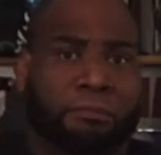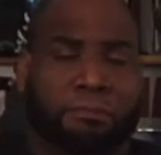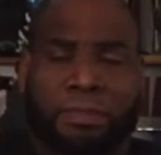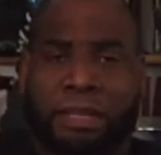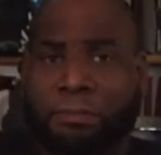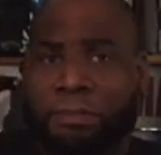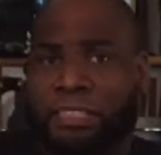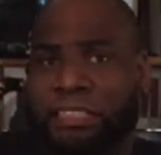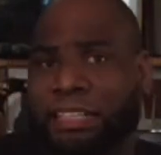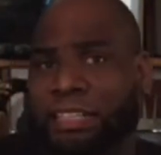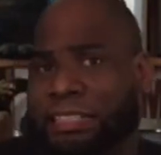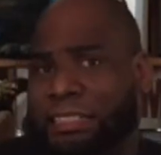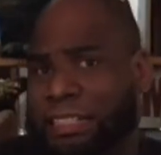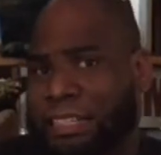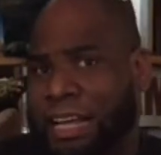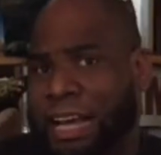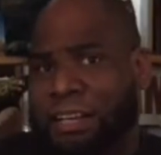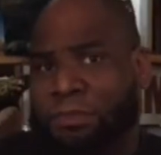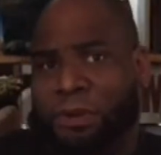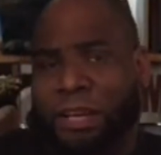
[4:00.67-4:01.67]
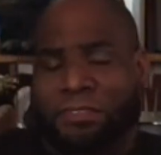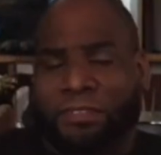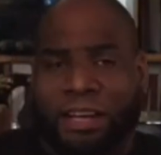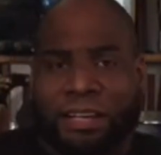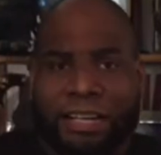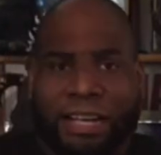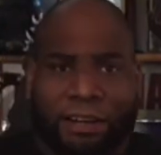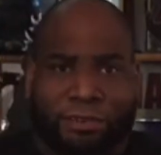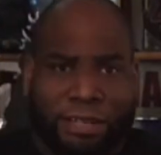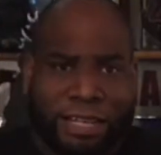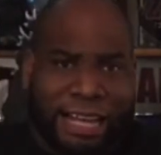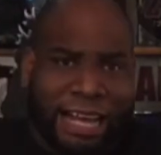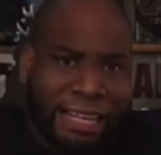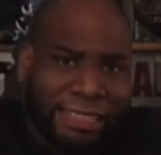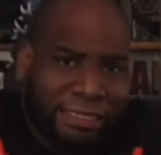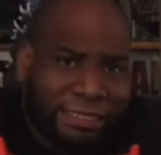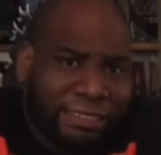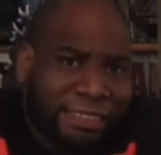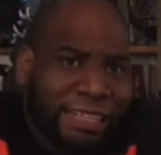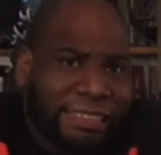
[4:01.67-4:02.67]
Let me just get this out of the way right now.
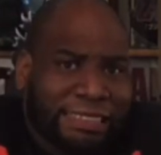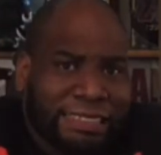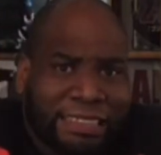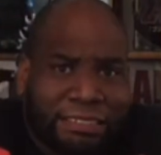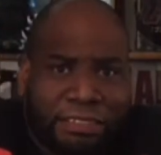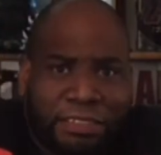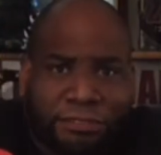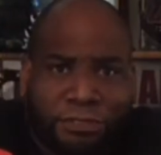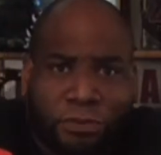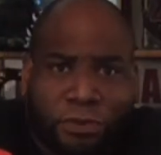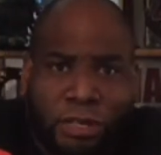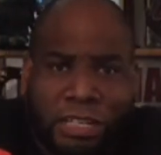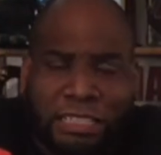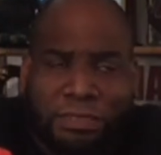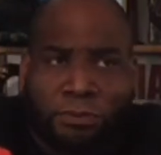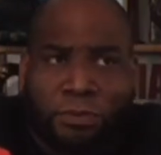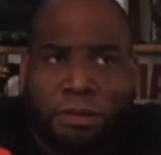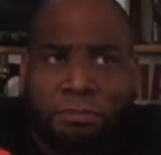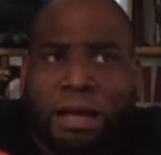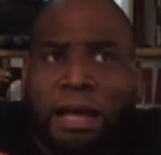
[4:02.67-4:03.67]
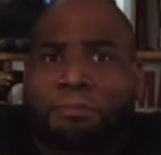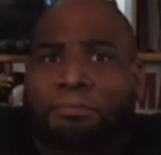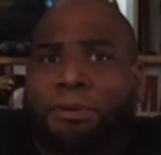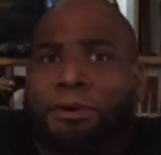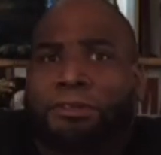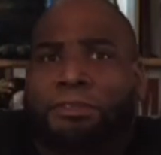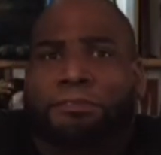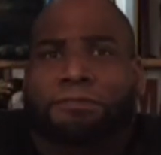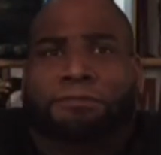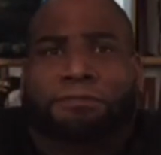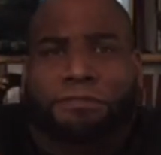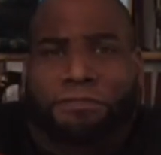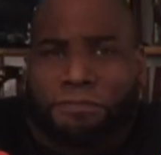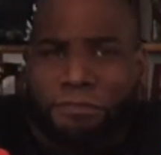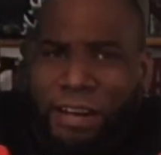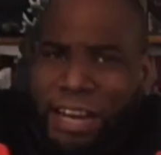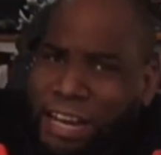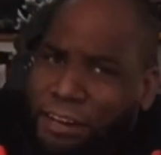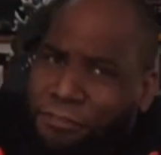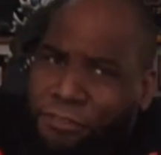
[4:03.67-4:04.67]
Godzilla 1974 is one of my most
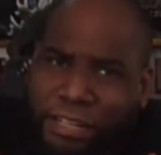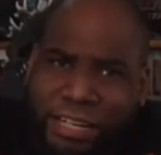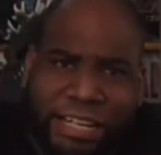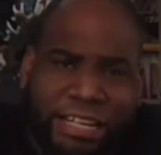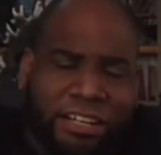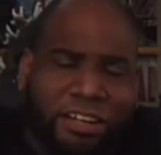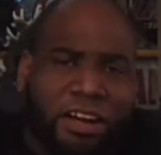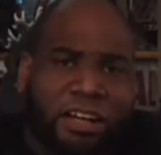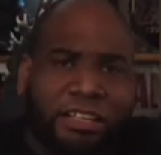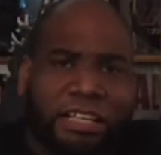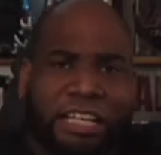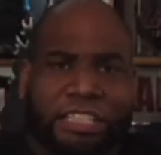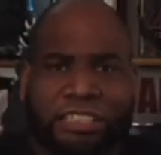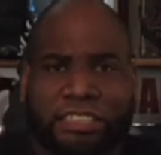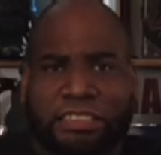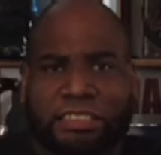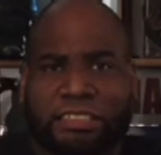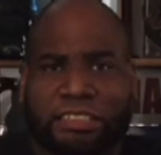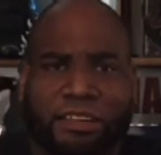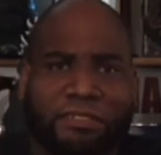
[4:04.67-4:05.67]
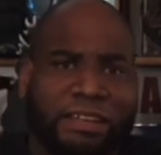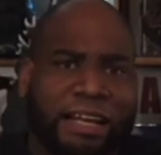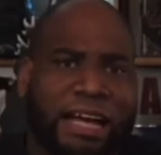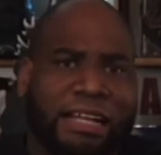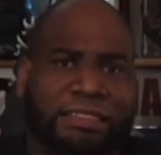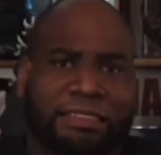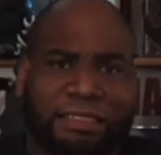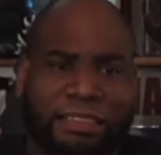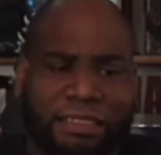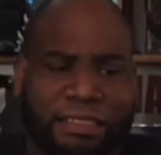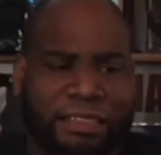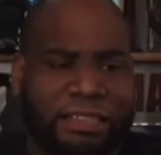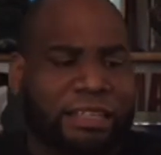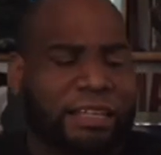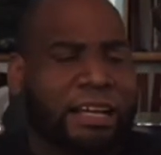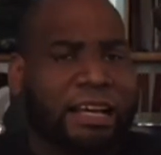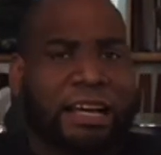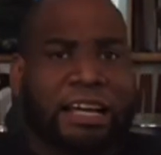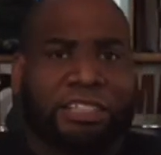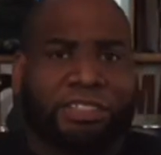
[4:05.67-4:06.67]
favorite incarnations of Godzilla.
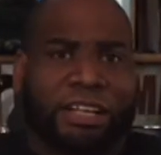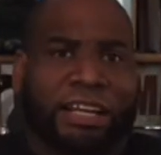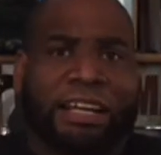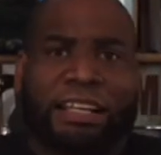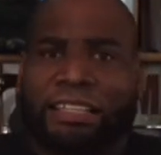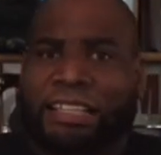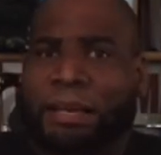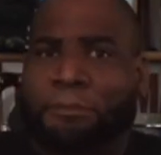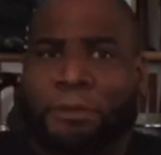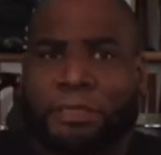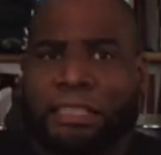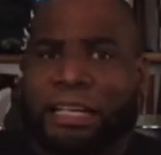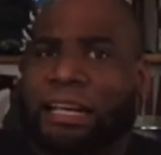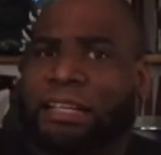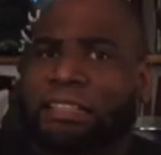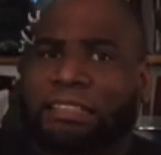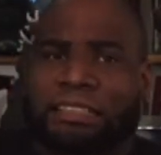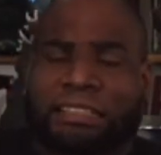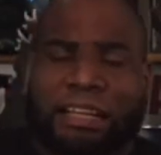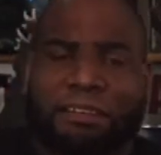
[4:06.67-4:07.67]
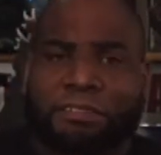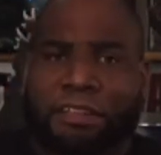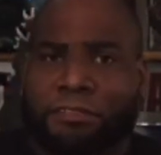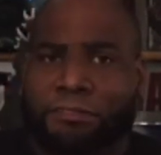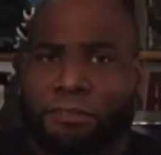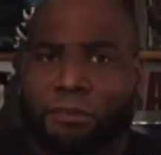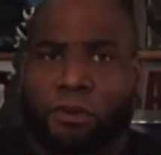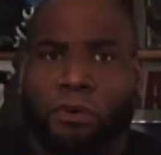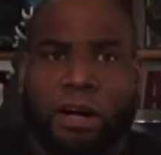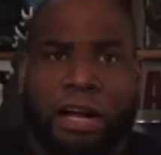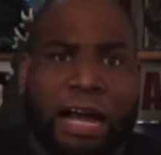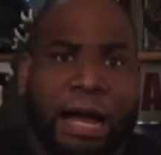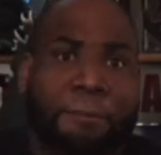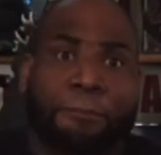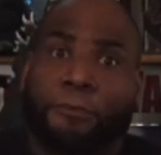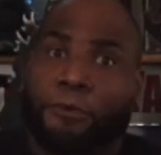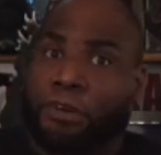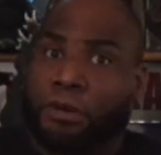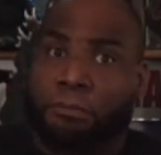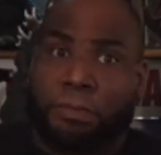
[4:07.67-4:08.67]
So anything pertaining to 74,
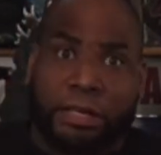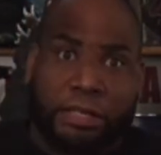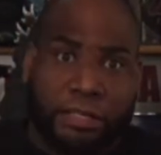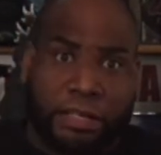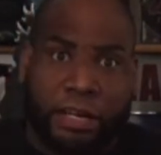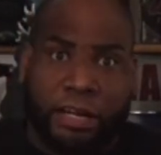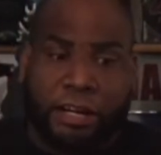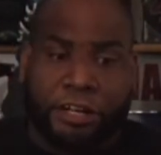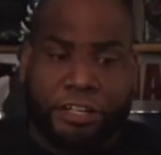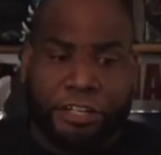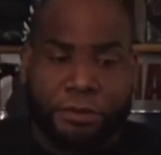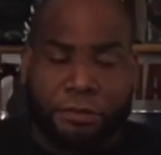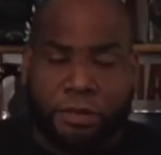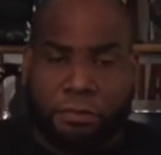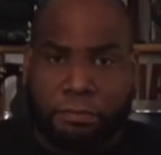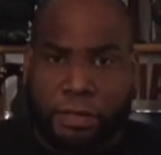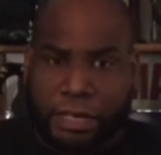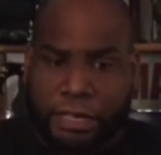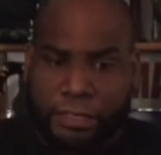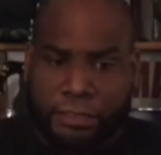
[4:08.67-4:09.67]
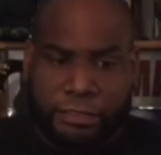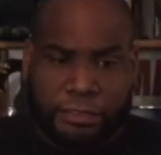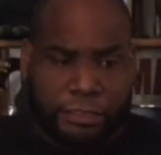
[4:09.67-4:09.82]
I'm going to be there. You know what I mean?